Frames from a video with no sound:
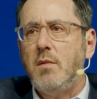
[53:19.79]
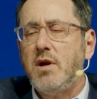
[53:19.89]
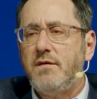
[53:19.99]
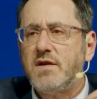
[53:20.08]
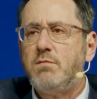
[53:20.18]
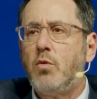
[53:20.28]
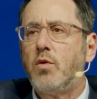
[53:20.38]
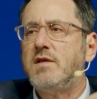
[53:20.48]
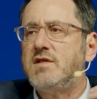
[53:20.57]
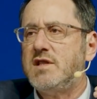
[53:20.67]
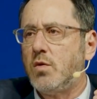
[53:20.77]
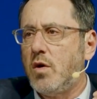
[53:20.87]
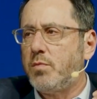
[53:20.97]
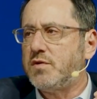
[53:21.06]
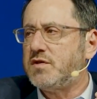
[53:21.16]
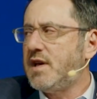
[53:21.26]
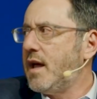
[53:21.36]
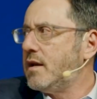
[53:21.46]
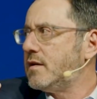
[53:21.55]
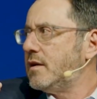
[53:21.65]
But if it's more than
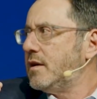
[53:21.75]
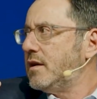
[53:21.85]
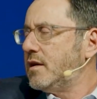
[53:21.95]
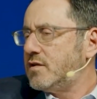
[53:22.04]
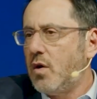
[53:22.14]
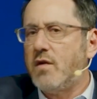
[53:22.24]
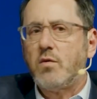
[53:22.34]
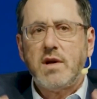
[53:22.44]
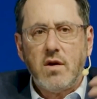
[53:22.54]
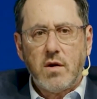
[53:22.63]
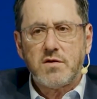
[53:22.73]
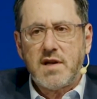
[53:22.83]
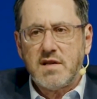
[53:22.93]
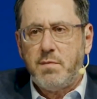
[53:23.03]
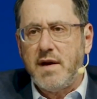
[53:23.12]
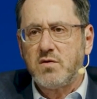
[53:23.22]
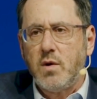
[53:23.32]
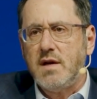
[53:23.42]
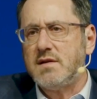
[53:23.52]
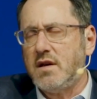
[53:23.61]
0%, so everyone here understands
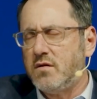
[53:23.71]
base rates.